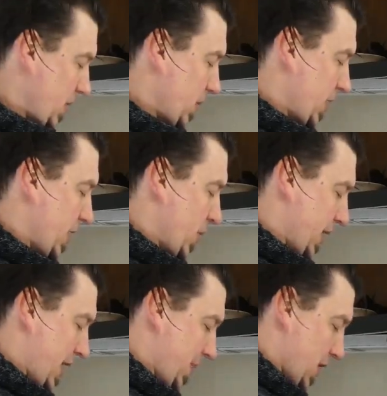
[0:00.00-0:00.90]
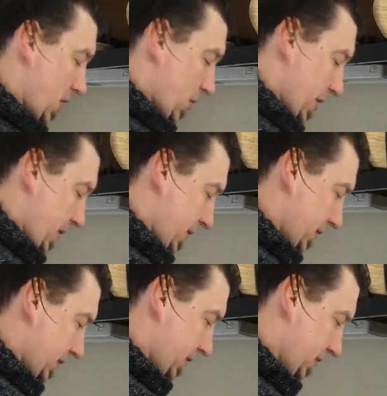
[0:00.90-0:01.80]
We're going to want to keep going
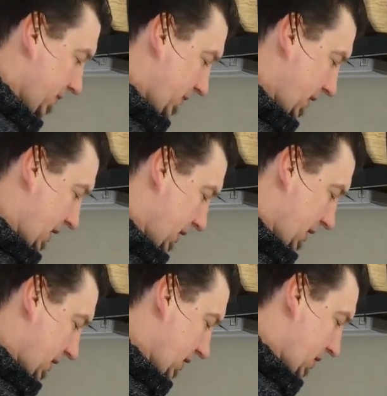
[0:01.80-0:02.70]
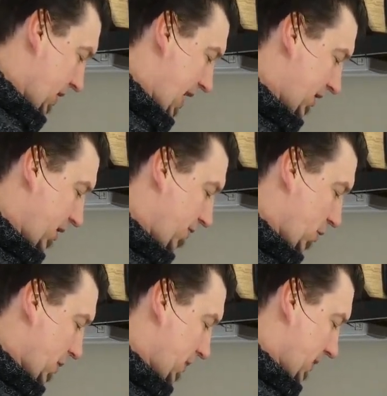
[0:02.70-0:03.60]
so it actually
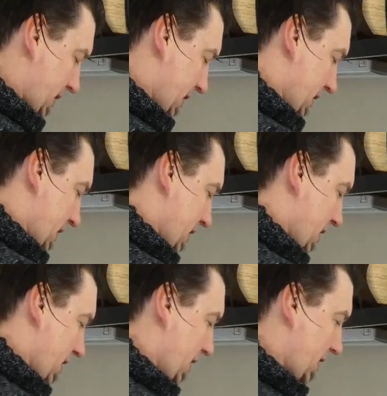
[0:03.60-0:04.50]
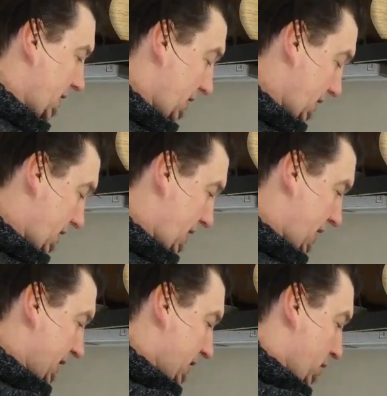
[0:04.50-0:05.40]
forms a
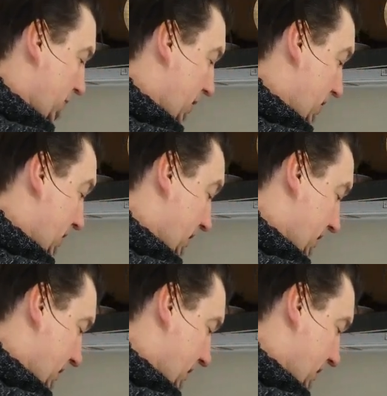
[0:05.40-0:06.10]
nice little ball.